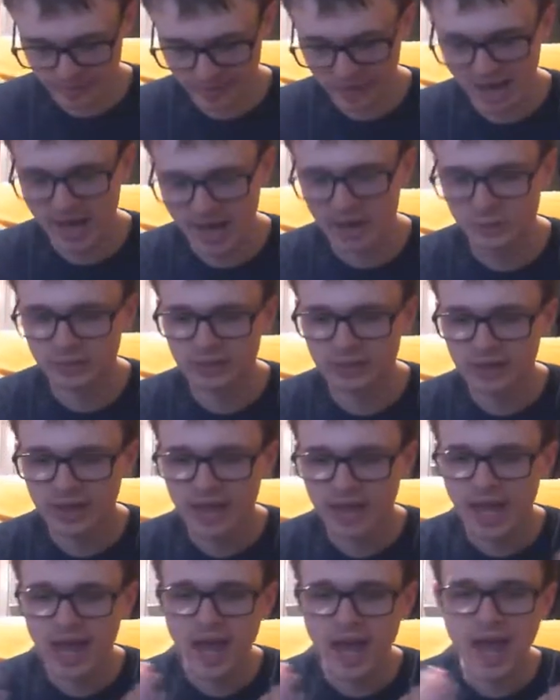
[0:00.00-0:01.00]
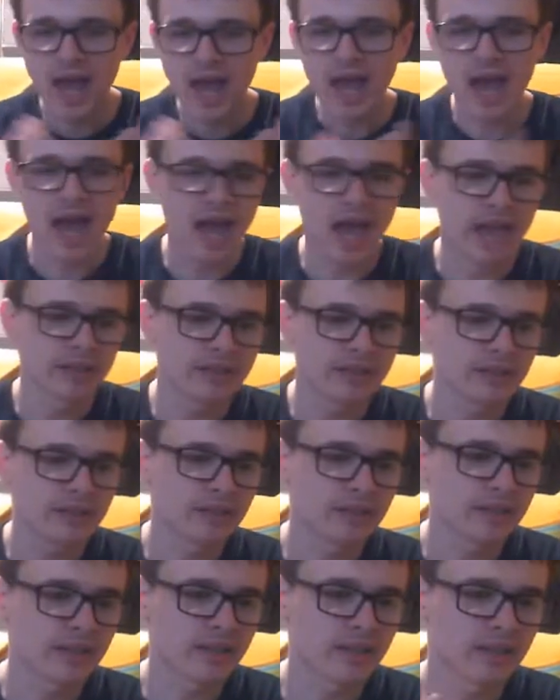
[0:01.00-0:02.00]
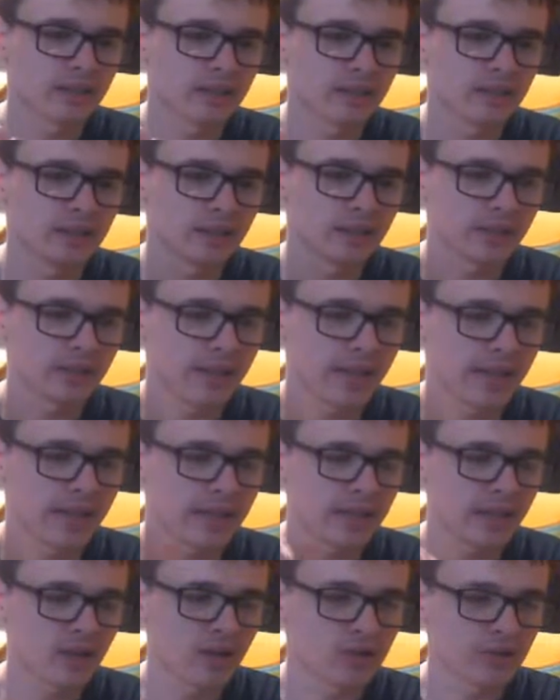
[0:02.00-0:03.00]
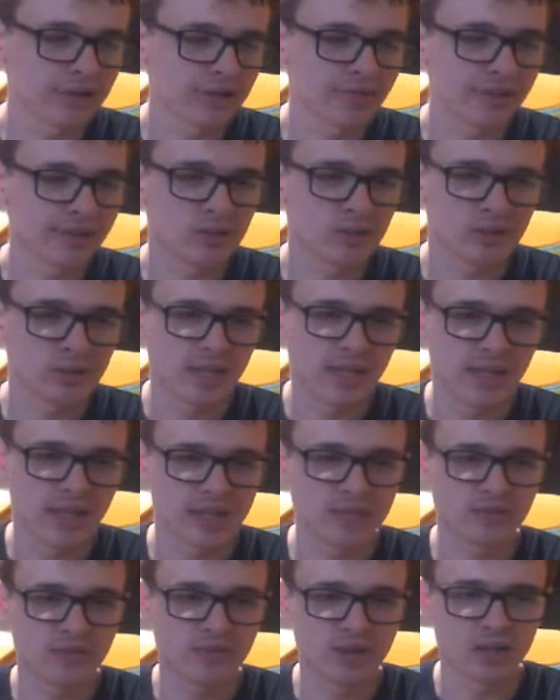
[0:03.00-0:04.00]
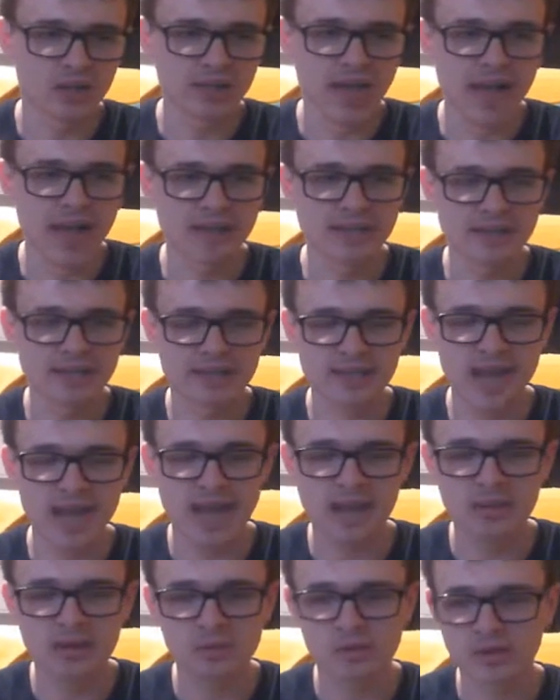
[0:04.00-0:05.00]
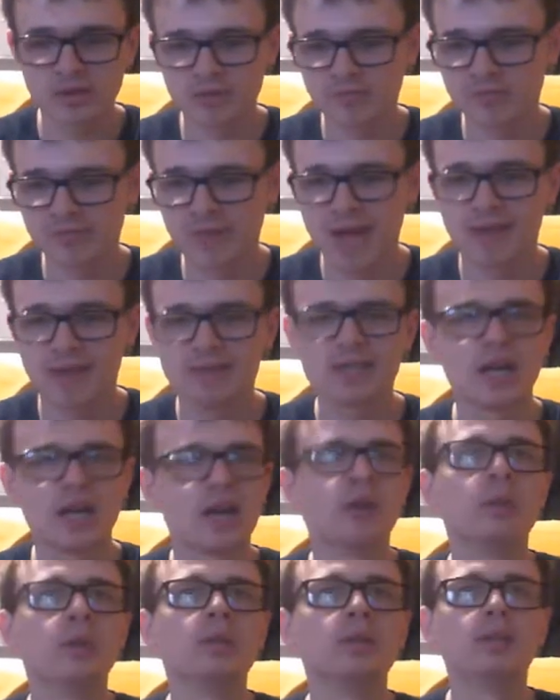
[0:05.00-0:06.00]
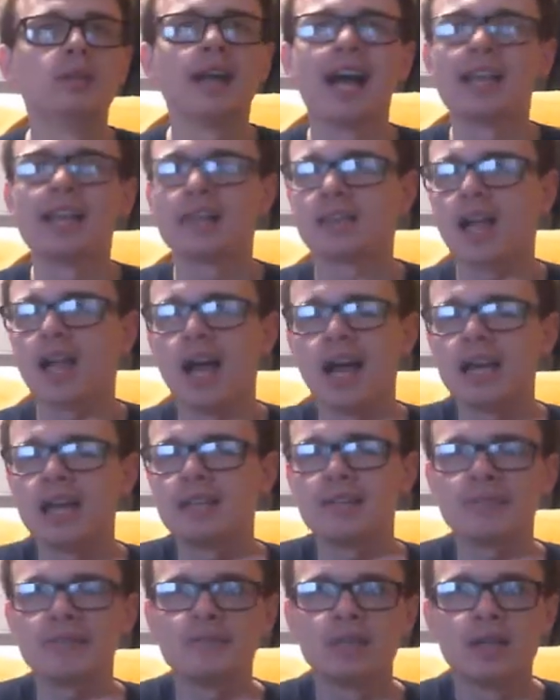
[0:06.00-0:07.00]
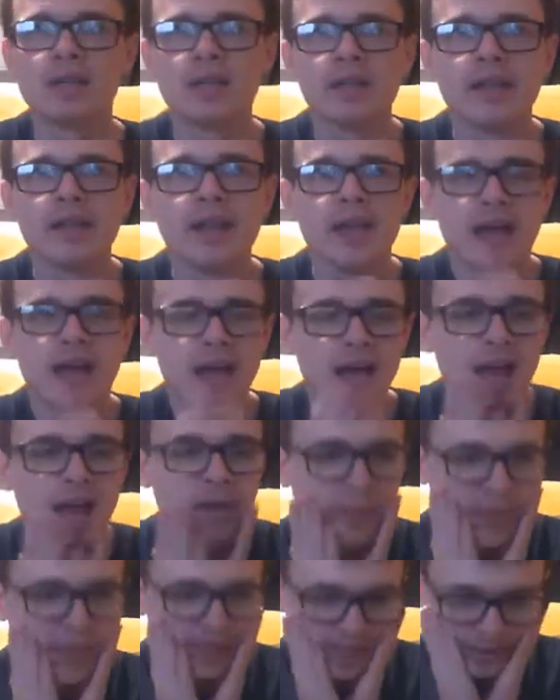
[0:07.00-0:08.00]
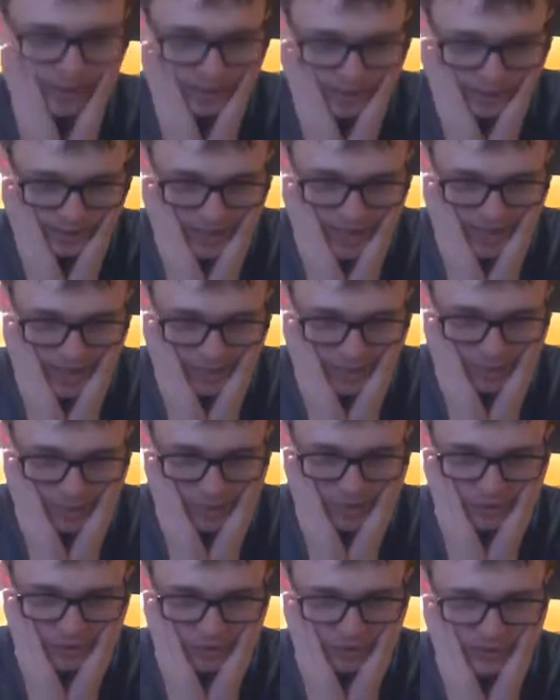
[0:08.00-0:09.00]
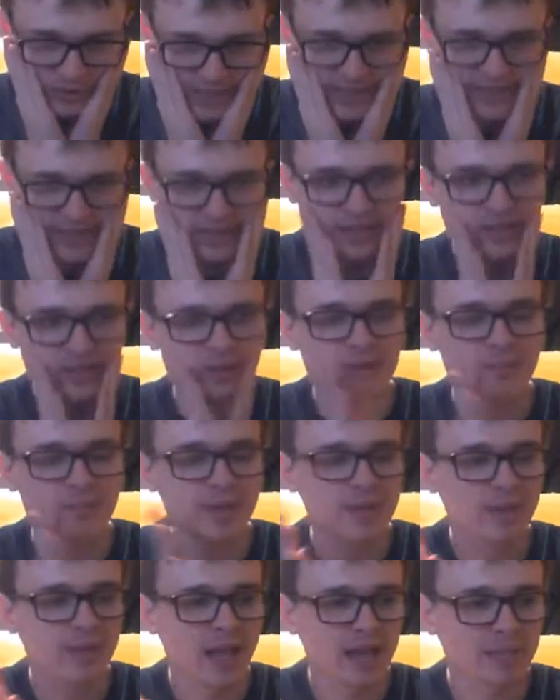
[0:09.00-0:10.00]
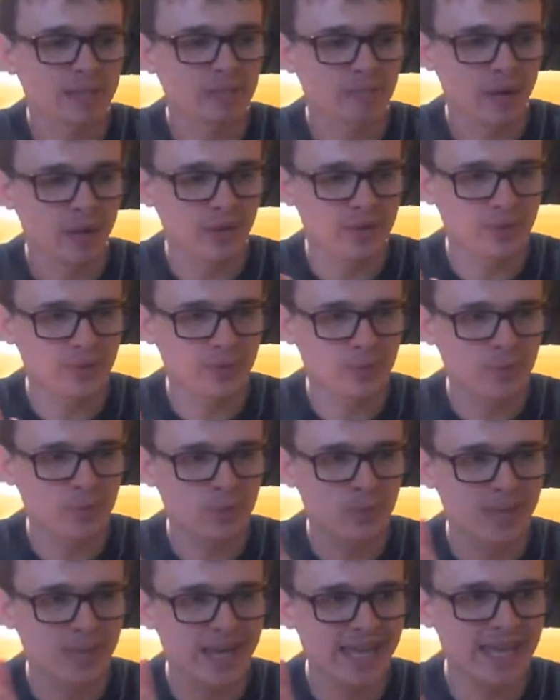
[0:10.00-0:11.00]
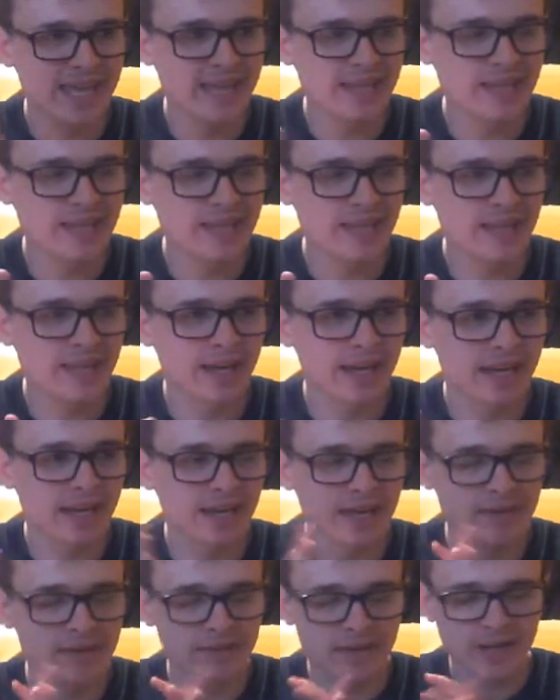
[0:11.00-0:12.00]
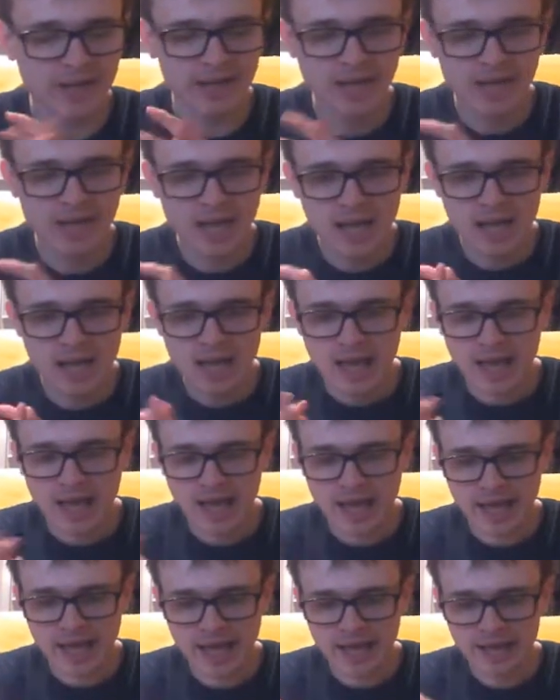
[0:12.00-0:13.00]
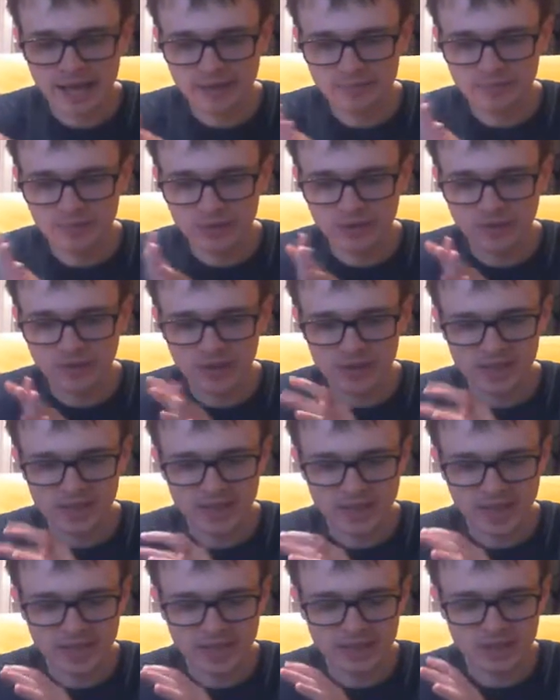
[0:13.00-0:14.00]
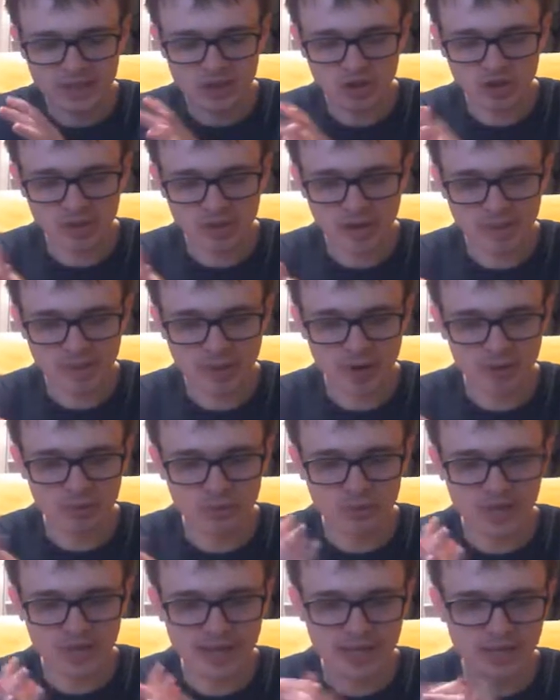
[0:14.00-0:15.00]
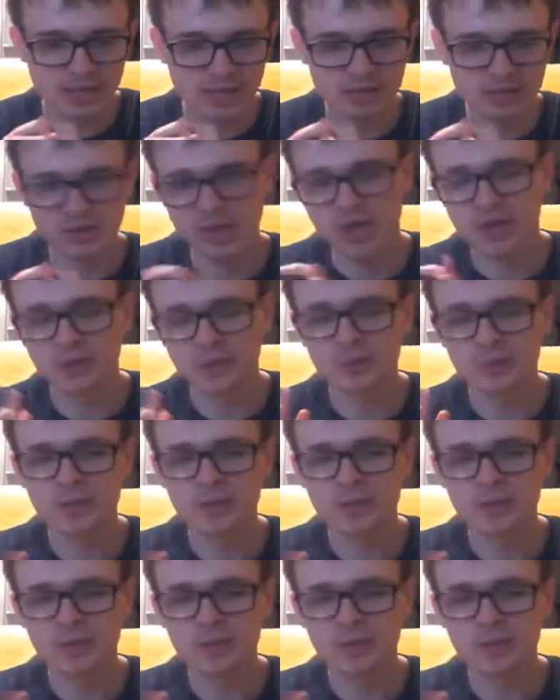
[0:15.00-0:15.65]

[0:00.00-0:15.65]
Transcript: out, and uh, uh, the only real collectathon kind of style was Mario at the time. I mean, yeah, it came out on the 360, so it'd been like about the Wii era, um, 2008ish. So yeah, about the Wii. So